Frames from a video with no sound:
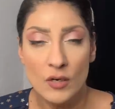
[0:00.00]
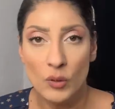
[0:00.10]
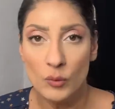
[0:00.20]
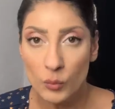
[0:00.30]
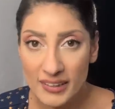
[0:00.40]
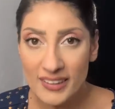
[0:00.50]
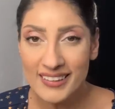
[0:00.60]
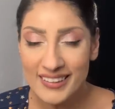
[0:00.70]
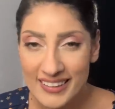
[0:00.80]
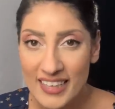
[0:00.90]
Well, with the
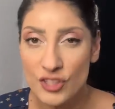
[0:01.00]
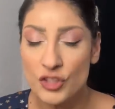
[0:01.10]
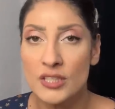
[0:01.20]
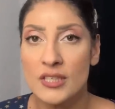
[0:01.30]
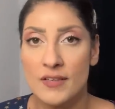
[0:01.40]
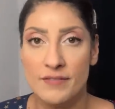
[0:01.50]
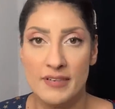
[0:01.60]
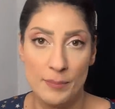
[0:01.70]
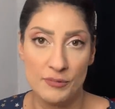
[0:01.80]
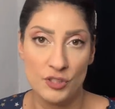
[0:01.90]
connection of
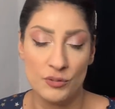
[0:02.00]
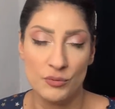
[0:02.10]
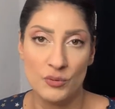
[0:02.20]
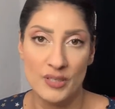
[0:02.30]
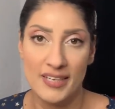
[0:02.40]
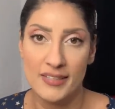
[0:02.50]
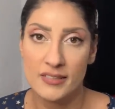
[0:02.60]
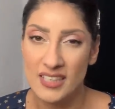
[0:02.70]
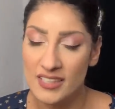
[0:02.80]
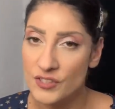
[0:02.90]
Neptune,
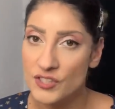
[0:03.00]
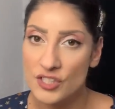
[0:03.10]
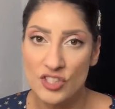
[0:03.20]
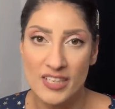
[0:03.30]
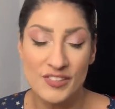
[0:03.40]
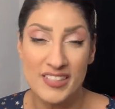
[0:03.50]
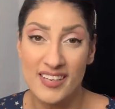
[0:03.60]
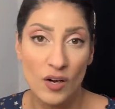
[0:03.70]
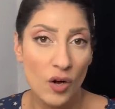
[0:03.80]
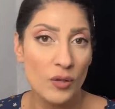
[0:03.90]
it does suggest
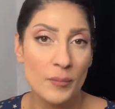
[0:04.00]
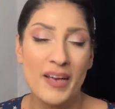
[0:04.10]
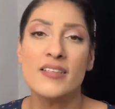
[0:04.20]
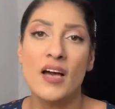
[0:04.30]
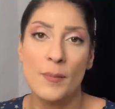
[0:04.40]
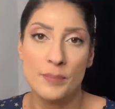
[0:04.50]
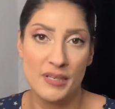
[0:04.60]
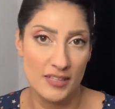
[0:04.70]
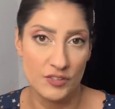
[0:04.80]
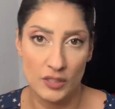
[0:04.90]
that all might not
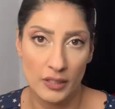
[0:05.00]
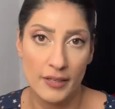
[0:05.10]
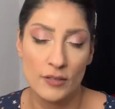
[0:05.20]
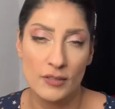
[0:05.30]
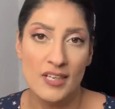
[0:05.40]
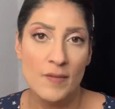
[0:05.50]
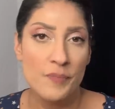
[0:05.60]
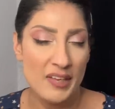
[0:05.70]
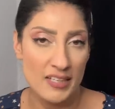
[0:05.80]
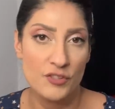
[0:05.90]
be as clear
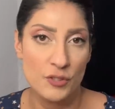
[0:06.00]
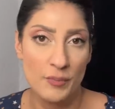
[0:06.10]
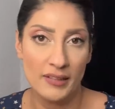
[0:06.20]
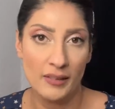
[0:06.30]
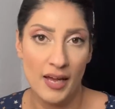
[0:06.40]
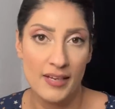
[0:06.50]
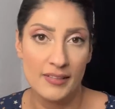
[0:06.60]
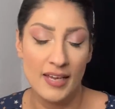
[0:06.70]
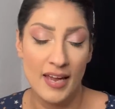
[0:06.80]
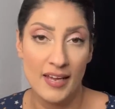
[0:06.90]
as you may
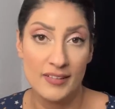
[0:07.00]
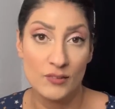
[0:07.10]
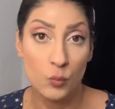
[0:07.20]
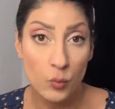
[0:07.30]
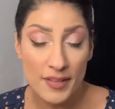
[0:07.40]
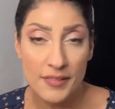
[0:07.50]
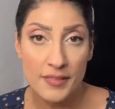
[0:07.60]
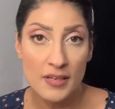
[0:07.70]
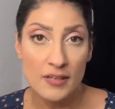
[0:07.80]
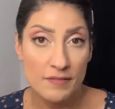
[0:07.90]
like. And with
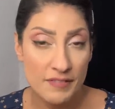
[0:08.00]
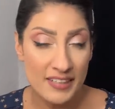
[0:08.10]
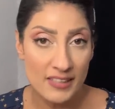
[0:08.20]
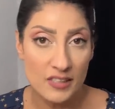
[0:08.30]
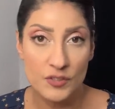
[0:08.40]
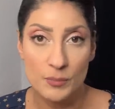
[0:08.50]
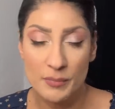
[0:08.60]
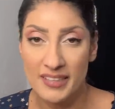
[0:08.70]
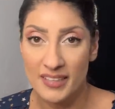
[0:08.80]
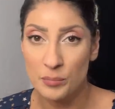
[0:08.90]
Venus
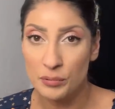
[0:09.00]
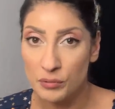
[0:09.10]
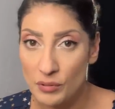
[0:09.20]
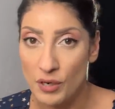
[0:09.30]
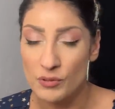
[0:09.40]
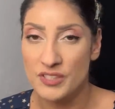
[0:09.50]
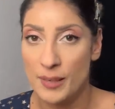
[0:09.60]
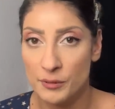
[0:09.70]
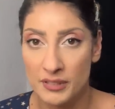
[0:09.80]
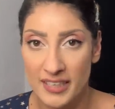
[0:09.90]
meeting Pluto
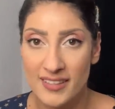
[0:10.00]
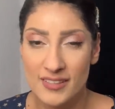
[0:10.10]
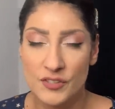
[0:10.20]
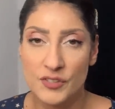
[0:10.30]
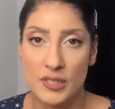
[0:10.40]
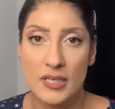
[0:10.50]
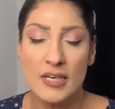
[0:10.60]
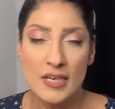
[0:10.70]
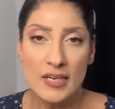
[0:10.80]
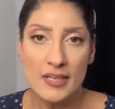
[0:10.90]
simultaneously,
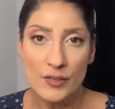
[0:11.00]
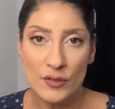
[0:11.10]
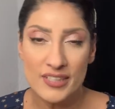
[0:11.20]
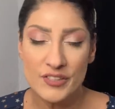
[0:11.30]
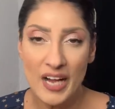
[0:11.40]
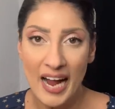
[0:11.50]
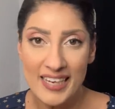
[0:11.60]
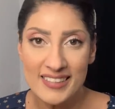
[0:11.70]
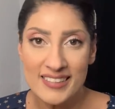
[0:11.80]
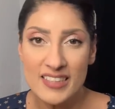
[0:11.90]
there is
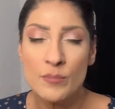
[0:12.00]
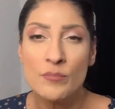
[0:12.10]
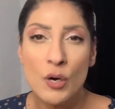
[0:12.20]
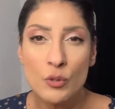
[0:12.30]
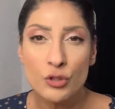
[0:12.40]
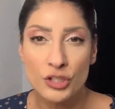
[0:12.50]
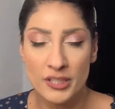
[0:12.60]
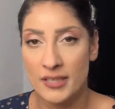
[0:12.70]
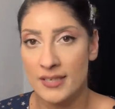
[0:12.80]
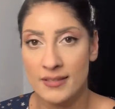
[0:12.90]
heightened
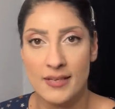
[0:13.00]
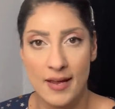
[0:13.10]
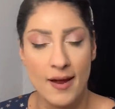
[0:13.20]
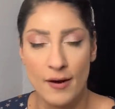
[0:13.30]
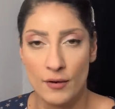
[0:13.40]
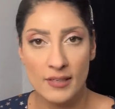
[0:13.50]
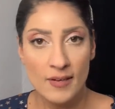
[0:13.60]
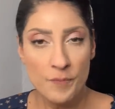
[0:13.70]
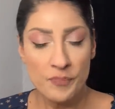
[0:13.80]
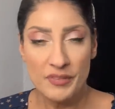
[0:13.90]
emotion in the air.
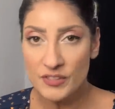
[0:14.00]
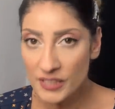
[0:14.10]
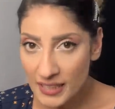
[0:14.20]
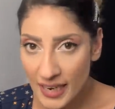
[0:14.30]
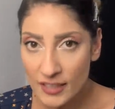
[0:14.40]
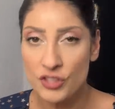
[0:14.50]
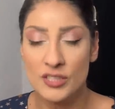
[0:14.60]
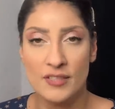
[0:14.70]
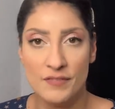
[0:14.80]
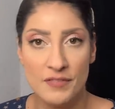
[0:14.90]
This
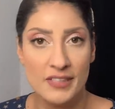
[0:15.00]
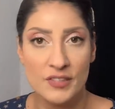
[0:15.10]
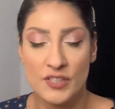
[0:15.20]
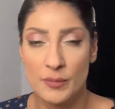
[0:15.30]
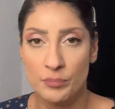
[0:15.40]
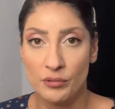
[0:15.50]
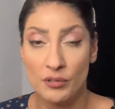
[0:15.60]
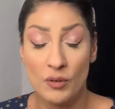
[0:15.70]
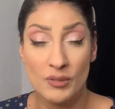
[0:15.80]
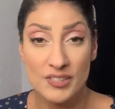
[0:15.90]
connection of Venus and
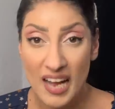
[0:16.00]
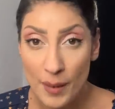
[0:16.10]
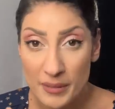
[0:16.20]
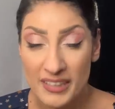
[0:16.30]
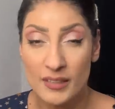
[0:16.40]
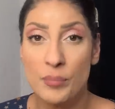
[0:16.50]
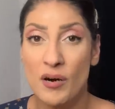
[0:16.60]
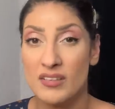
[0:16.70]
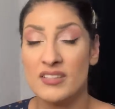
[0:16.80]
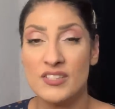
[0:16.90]
Pluto is happening in a
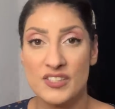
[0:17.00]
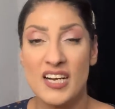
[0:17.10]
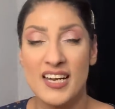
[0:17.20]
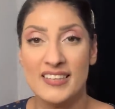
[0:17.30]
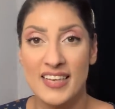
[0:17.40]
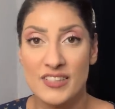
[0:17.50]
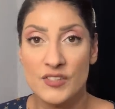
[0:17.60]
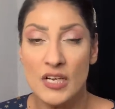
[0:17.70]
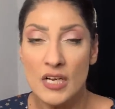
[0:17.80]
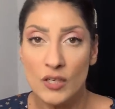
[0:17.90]
part of the sky that
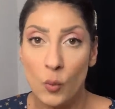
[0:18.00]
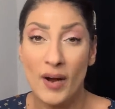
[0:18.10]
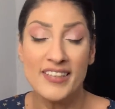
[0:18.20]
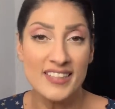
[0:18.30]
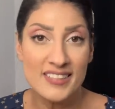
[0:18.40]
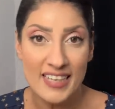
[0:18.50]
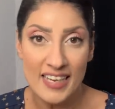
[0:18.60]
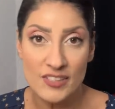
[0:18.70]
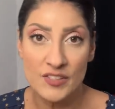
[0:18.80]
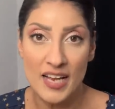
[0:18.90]
is quite
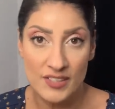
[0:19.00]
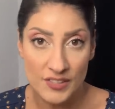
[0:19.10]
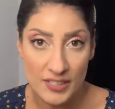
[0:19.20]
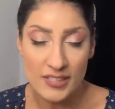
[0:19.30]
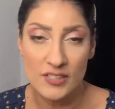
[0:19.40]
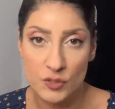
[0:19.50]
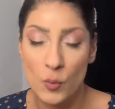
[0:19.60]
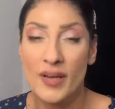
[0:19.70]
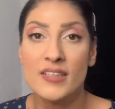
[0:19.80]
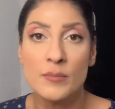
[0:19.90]
intense as it is,
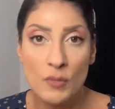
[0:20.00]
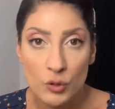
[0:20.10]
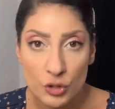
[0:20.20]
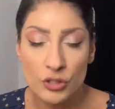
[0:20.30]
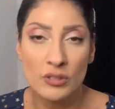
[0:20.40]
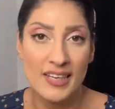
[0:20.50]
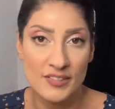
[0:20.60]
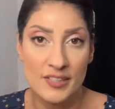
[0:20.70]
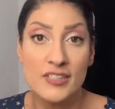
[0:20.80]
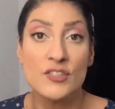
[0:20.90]
quite emotional
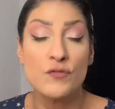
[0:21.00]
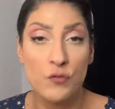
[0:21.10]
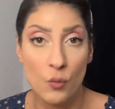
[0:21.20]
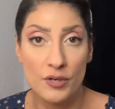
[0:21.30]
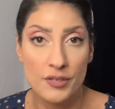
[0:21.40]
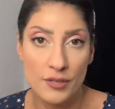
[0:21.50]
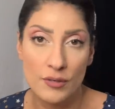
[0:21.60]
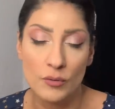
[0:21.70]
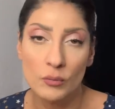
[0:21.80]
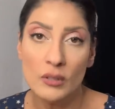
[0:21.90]
as it is for
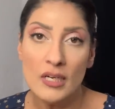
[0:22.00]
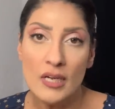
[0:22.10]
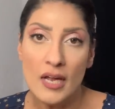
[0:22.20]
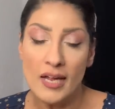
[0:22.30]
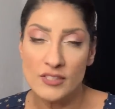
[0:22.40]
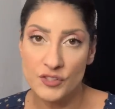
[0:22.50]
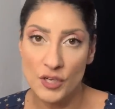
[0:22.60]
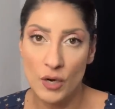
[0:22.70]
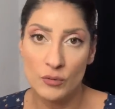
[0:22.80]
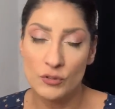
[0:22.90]
you. And
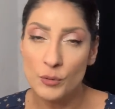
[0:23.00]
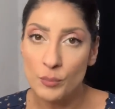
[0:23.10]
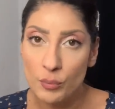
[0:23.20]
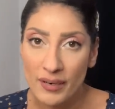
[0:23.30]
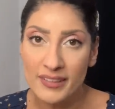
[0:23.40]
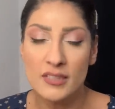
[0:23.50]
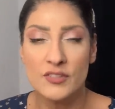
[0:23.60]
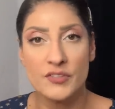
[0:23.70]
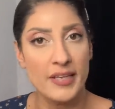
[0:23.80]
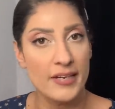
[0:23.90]
so you bring
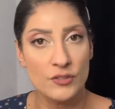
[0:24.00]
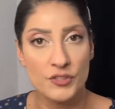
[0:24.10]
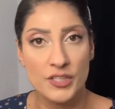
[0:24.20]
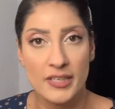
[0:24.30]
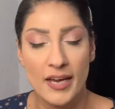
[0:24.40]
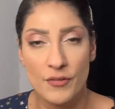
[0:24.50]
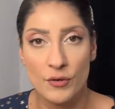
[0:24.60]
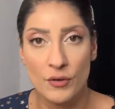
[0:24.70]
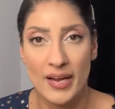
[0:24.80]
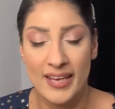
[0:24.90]
these layers
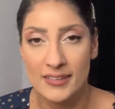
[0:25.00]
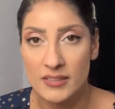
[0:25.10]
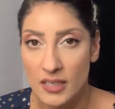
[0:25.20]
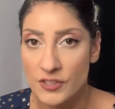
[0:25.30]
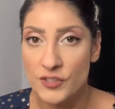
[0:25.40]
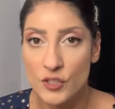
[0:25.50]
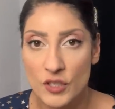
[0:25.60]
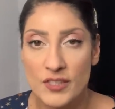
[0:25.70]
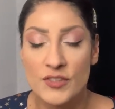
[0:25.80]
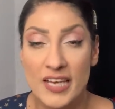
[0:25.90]
together, and it does
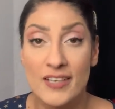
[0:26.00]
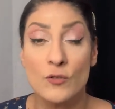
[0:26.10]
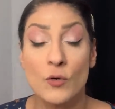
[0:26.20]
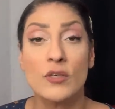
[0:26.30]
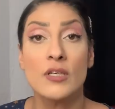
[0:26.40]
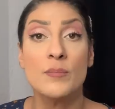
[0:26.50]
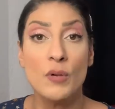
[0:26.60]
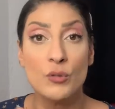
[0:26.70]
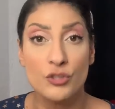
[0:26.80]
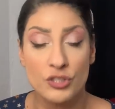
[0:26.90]
suggest that your
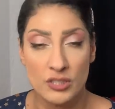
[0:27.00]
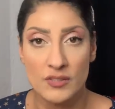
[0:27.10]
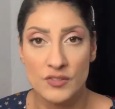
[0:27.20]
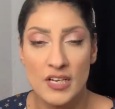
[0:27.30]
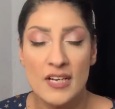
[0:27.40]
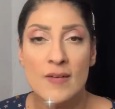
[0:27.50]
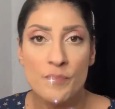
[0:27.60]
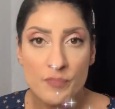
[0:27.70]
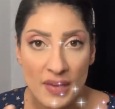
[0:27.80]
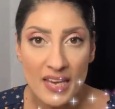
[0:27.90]
emotions
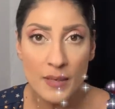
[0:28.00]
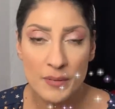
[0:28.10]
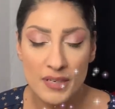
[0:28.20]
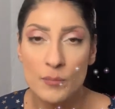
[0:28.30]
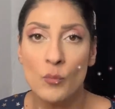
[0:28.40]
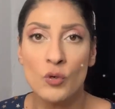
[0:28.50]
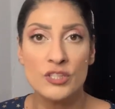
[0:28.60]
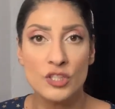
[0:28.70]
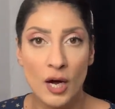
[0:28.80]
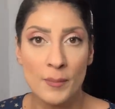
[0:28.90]
may be more
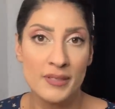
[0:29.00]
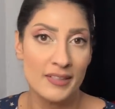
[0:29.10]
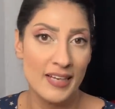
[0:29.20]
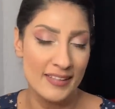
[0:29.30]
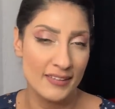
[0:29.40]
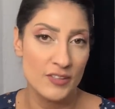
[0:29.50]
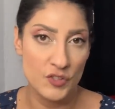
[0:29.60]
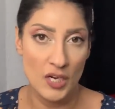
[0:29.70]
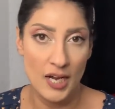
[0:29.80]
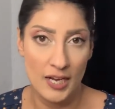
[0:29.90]
dominant at this
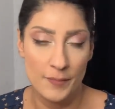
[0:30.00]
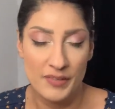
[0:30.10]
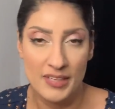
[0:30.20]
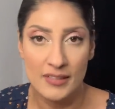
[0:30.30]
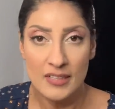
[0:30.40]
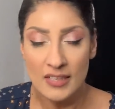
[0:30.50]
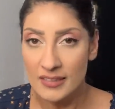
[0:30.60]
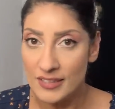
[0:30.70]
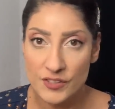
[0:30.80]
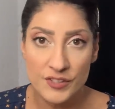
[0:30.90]
time than
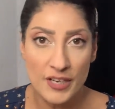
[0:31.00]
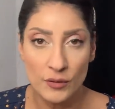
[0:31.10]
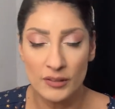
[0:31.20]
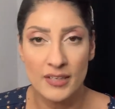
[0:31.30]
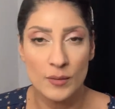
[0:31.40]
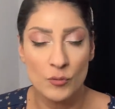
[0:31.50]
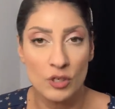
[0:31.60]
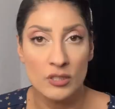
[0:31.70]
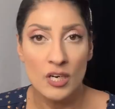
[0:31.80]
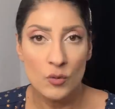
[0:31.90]
necessarily a
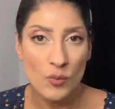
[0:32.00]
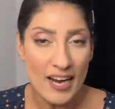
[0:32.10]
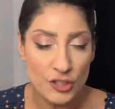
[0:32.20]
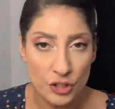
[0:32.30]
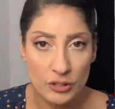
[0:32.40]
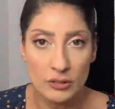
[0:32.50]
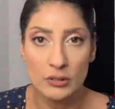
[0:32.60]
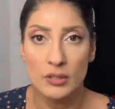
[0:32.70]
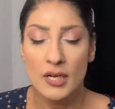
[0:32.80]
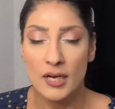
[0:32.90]
more
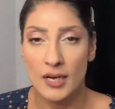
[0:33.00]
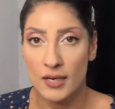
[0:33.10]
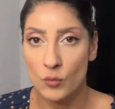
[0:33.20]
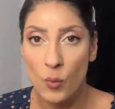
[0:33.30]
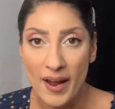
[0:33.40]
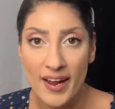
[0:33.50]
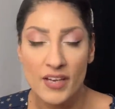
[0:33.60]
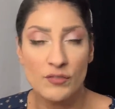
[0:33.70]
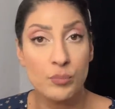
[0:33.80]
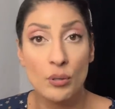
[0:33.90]
rational uh, way
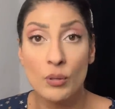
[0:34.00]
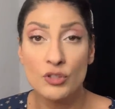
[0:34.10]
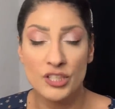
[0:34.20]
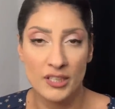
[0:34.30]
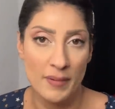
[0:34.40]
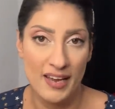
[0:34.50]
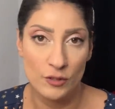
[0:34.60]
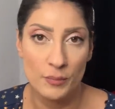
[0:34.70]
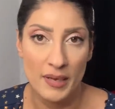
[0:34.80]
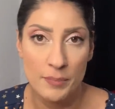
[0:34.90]
of approaching a
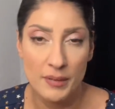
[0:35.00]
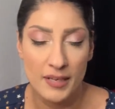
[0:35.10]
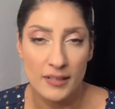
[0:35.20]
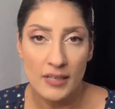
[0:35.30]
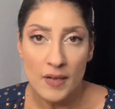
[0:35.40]
matter may be.